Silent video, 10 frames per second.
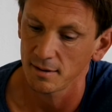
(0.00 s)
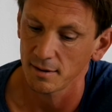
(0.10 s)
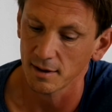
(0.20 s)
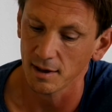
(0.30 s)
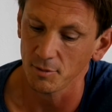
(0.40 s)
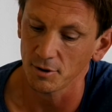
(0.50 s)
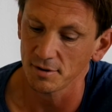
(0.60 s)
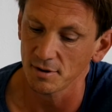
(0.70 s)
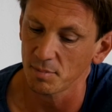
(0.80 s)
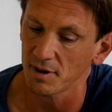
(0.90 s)
They came
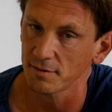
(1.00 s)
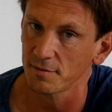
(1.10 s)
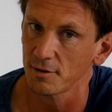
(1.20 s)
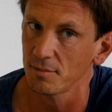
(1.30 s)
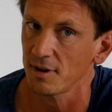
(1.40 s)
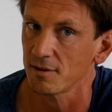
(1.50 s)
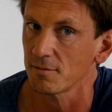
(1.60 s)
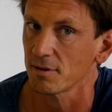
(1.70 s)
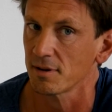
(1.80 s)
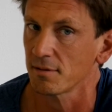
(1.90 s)
onto our platform,
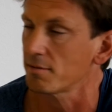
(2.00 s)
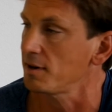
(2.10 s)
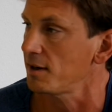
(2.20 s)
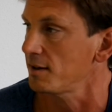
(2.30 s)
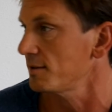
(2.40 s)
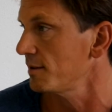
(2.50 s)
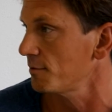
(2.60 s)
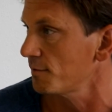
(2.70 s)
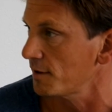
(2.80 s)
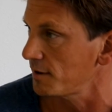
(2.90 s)
and within 3 days they
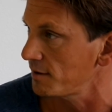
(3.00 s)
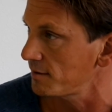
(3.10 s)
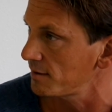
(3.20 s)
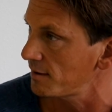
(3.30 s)
were funded.